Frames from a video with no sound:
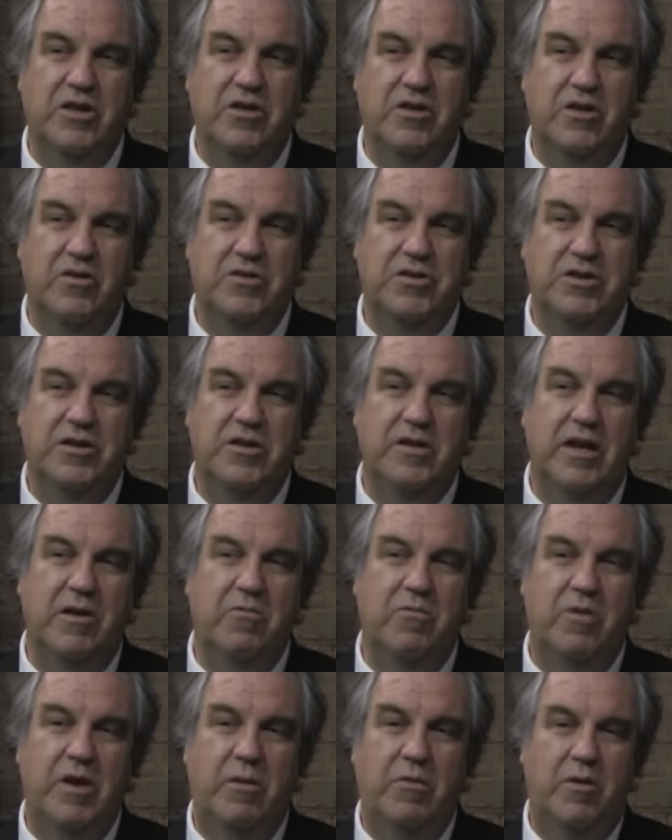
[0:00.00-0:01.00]
the notion that
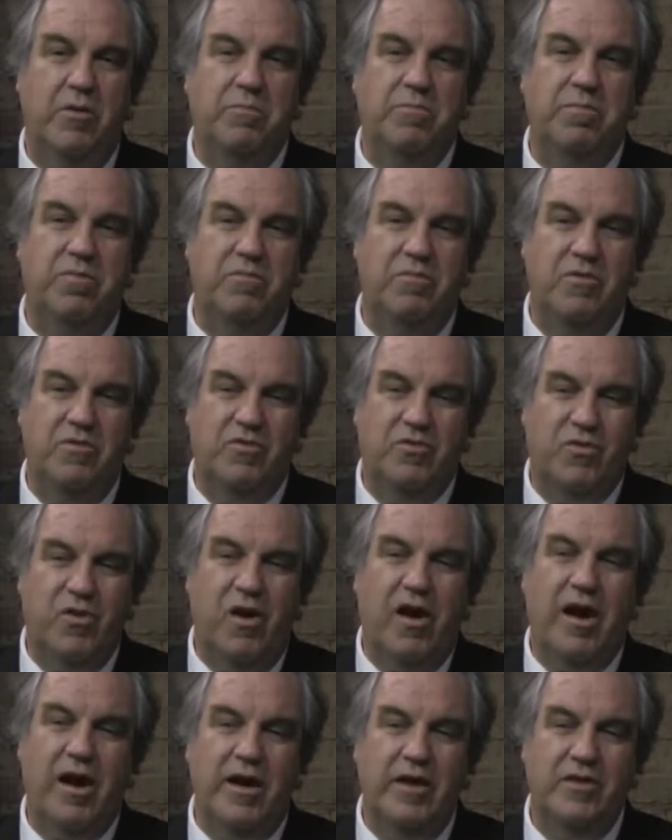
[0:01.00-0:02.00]
we were
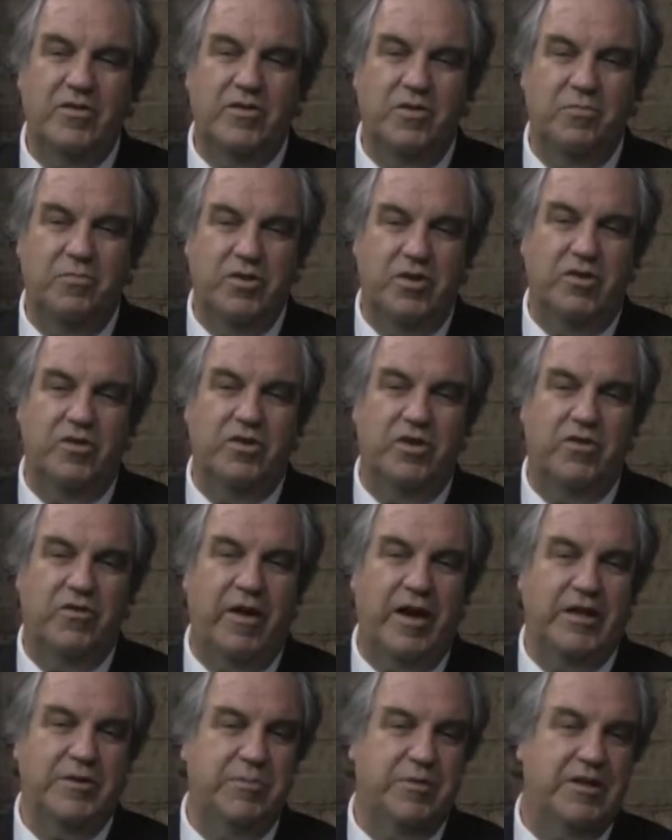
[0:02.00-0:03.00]
trying to build a
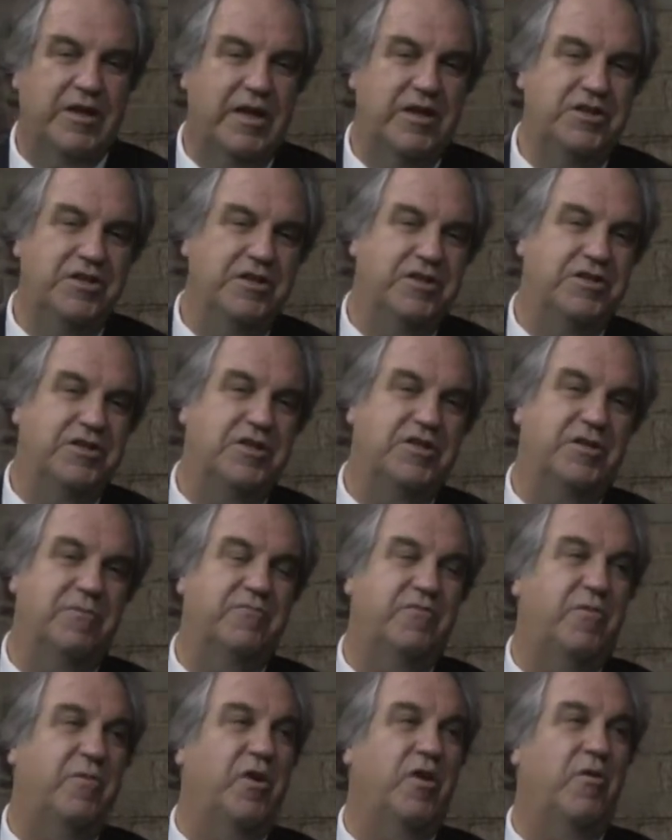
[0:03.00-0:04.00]
transportation system
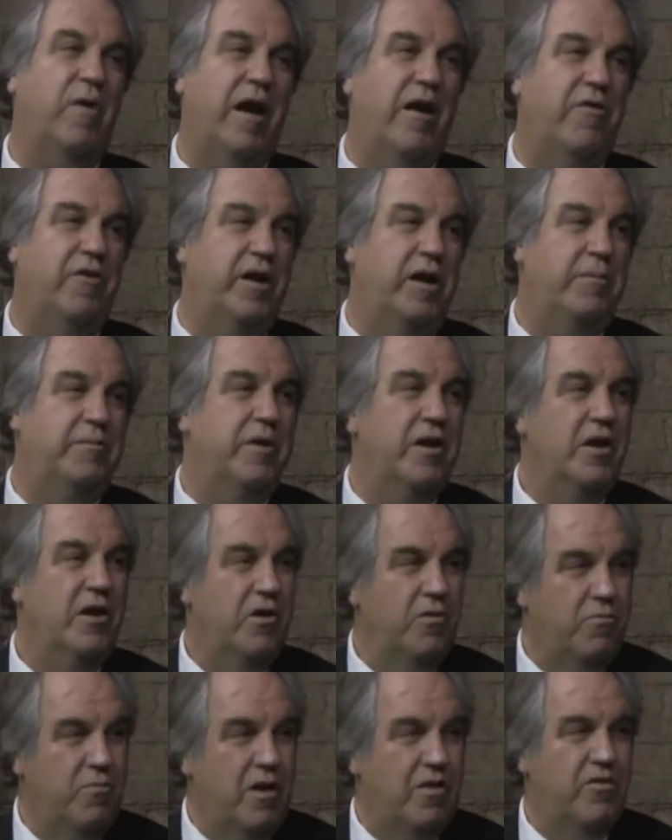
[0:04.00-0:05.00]
from the ground up
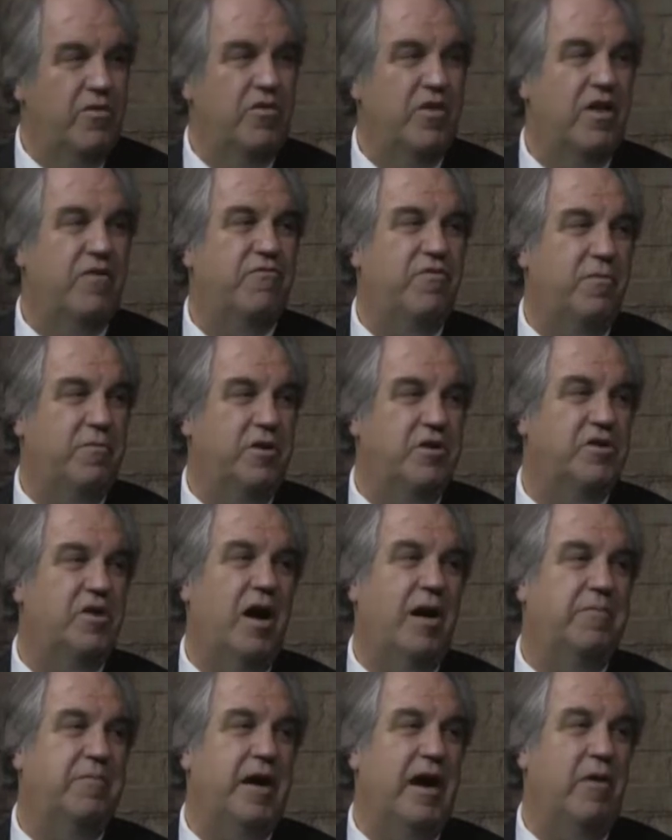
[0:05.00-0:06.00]
rather than from the
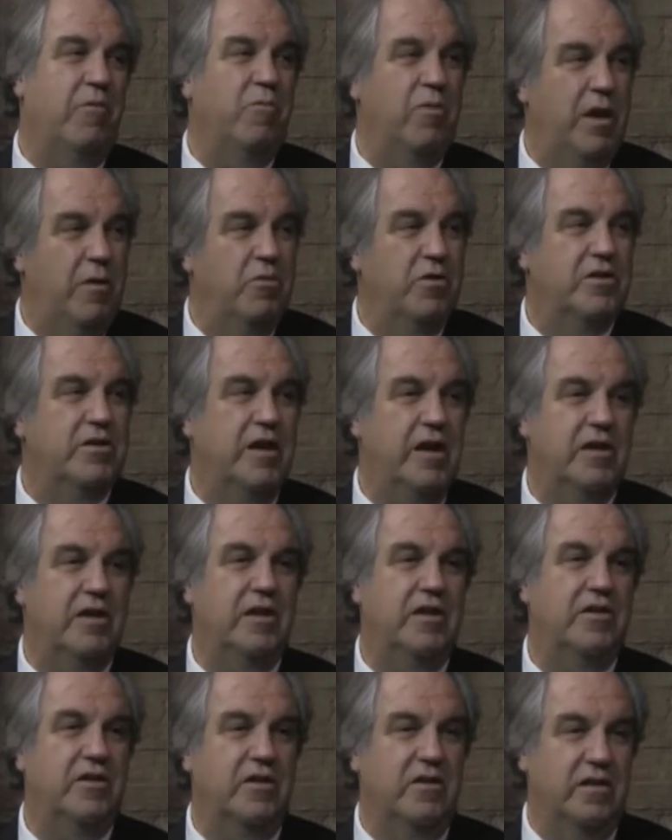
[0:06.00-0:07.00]
top down. We were
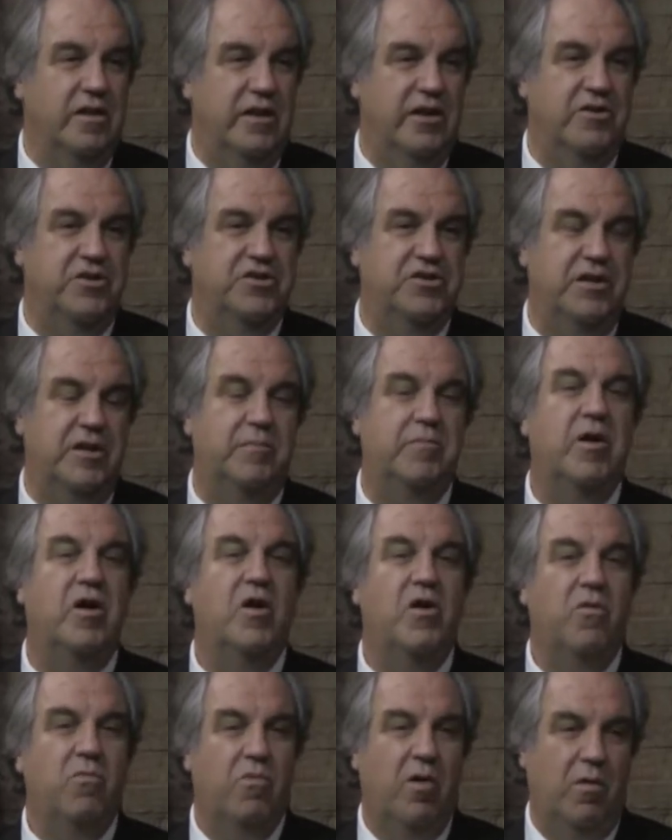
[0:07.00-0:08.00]
telling the leadership
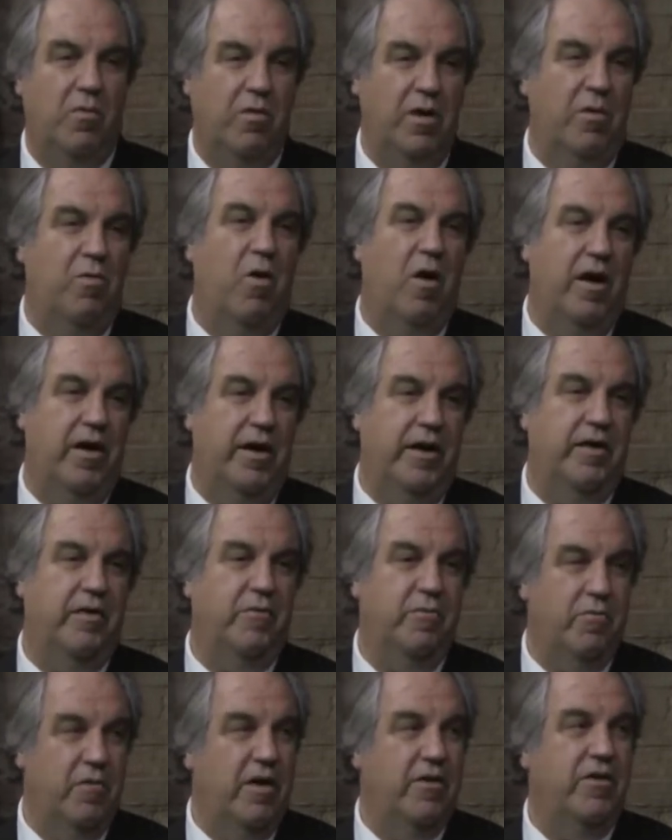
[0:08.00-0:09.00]
what we wanted
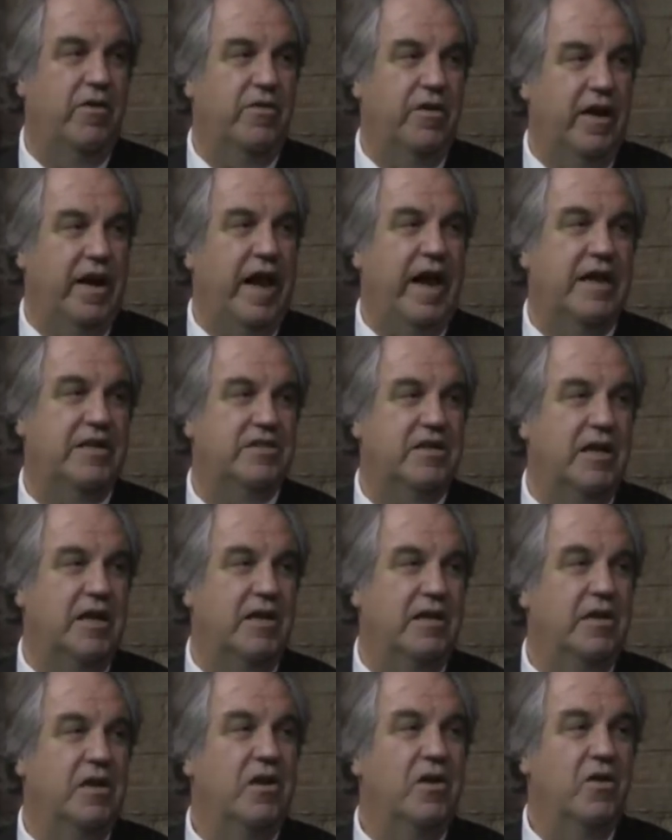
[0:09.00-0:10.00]
rather than
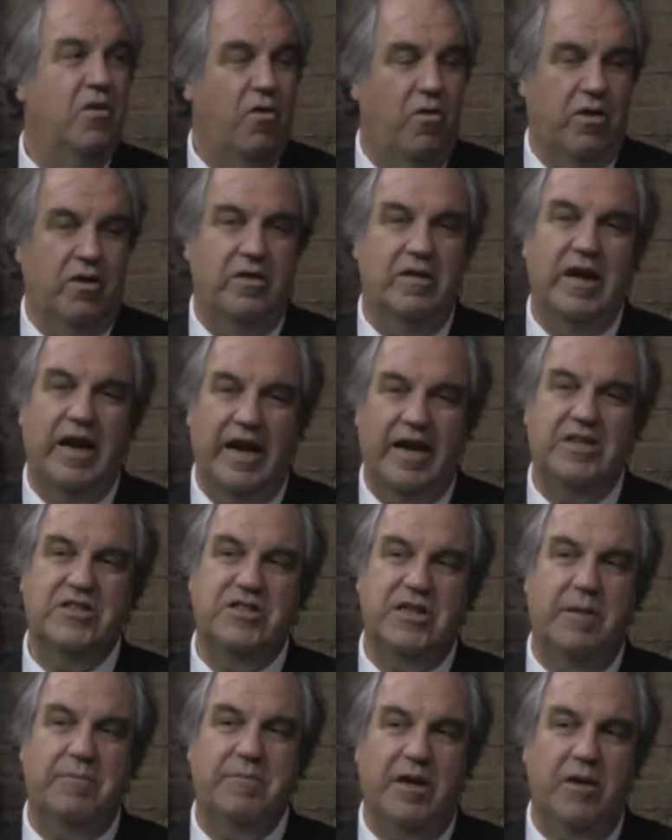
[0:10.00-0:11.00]
asking or
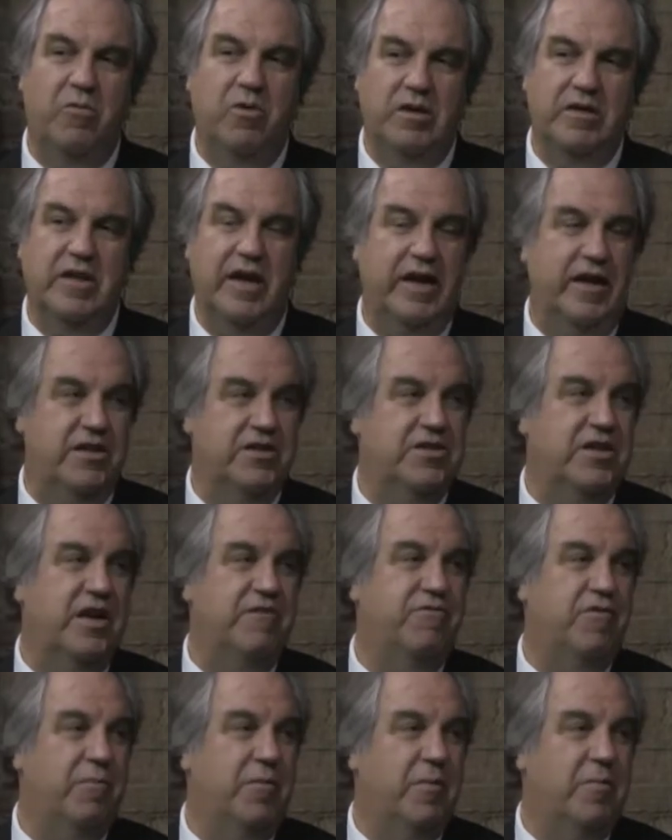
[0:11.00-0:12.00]
accepting what they had
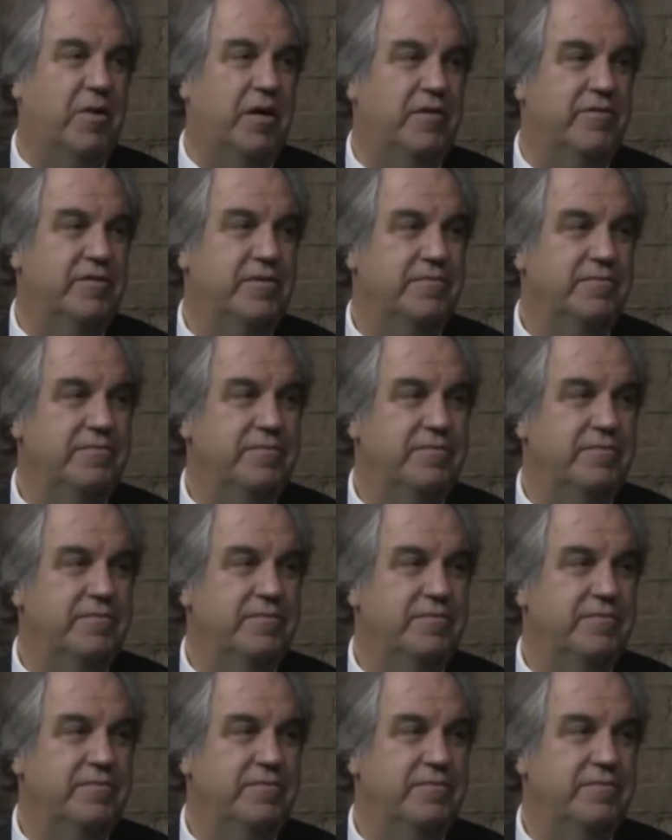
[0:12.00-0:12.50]
sent from above.